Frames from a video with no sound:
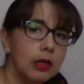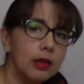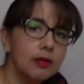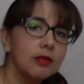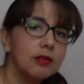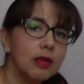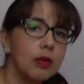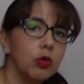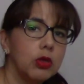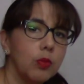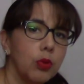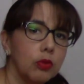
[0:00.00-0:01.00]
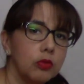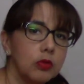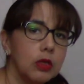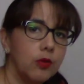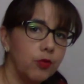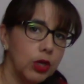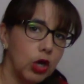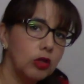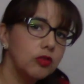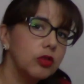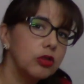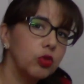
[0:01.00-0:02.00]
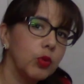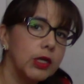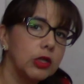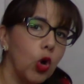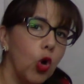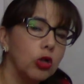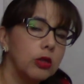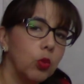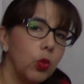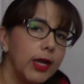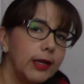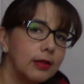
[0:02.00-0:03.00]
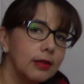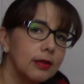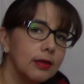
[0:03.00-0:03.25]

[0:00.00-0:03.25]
That's the same with the boat. If we concentrate all the weight